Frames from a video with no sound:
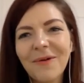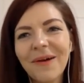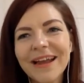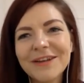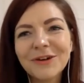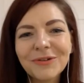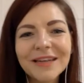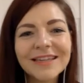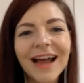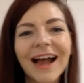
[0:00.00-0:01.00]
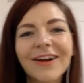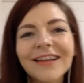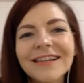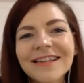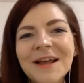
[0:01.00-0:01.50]
when you're going to
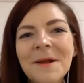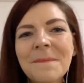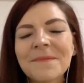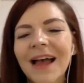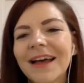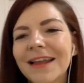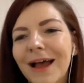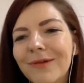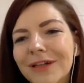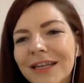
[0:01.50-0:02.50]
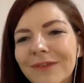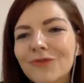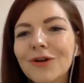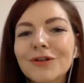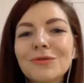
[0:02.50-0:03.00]
Ireland. And I will give
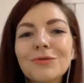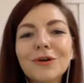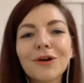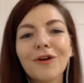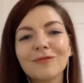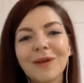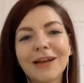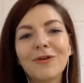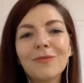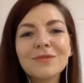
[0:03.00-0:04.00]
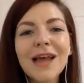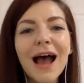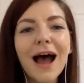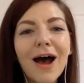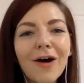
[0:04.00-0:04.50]
you a tour of my
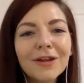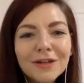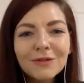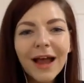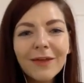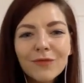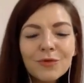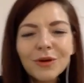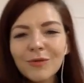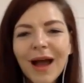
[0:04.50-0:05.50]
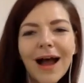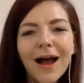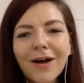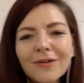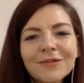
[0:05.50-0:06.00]
hometown and drive you
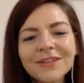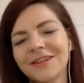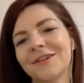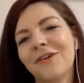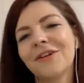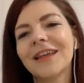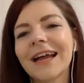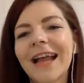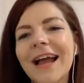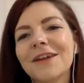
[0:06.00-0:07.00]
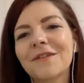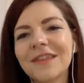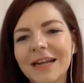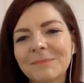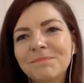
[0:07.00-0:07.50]
around and all that kind of
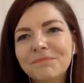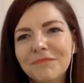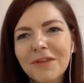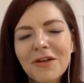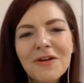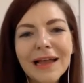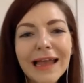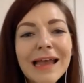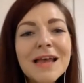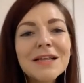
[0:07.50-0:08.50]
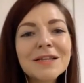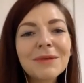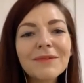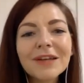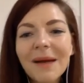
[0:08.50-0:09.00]
thing. Okay, so
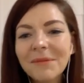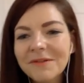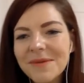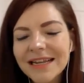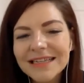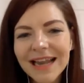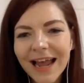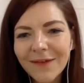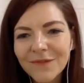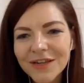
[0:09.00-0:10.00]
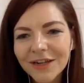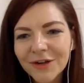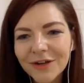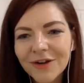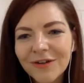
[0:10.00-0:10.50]
we have a couple of minutes left.
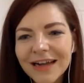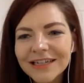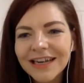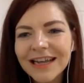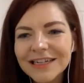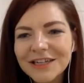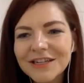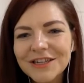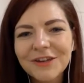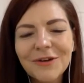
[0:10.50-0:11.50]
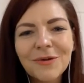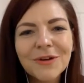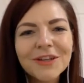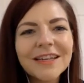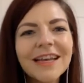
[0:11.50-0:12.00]
Congratulations to
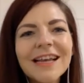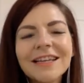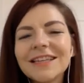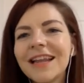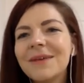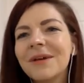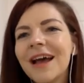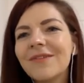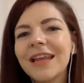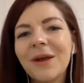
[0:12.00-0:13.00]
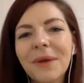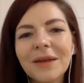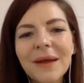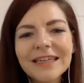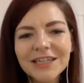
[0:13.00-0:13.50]
Cohen. Does anyone have any
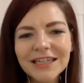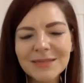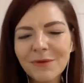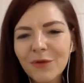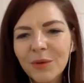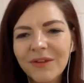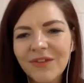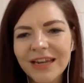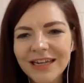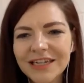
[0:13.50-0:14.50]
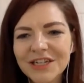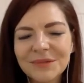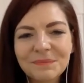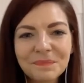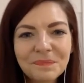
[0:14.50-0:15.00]
quick questions before we
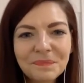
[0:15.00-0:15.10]
finish?